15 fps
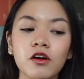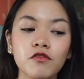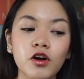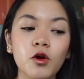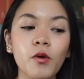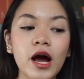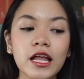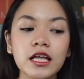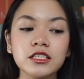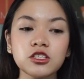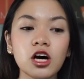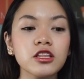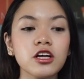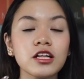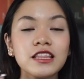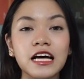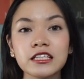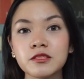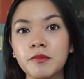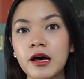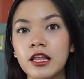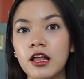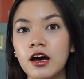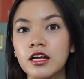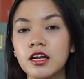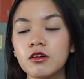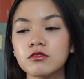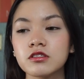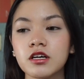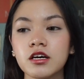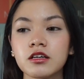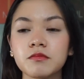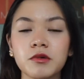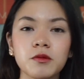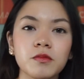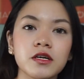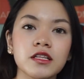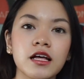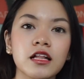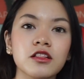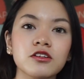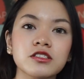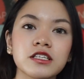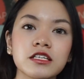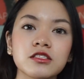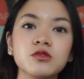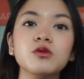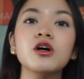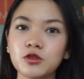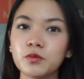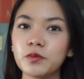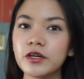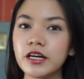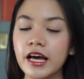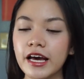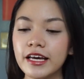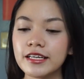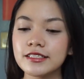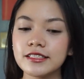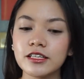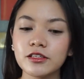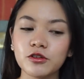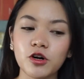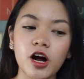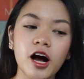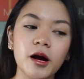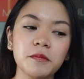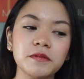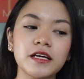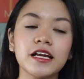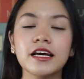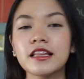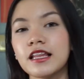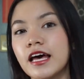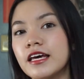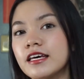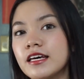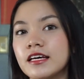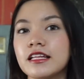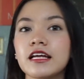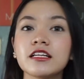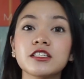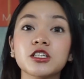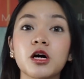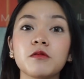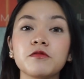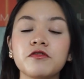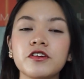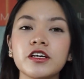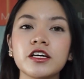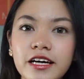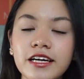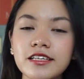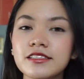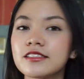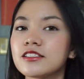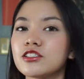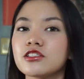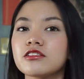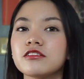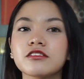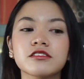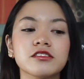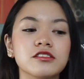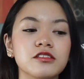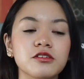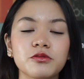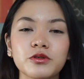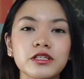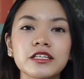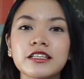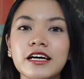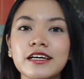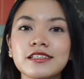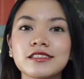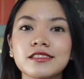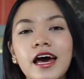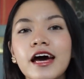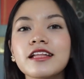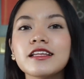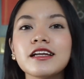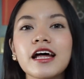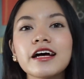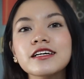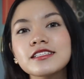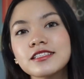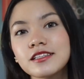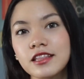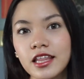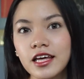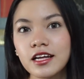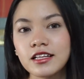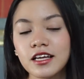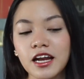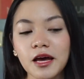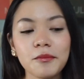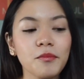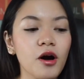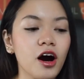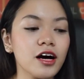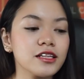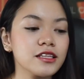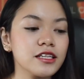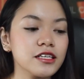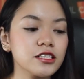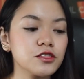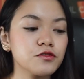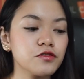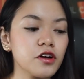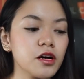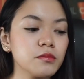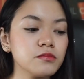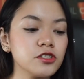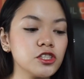for a while. I saw it on That's Bella, and I was like, maybe that looks nice too. Super nice and cropped, and I like it, and it's comfy, and it just looks really nice. And the next thing that I bought is from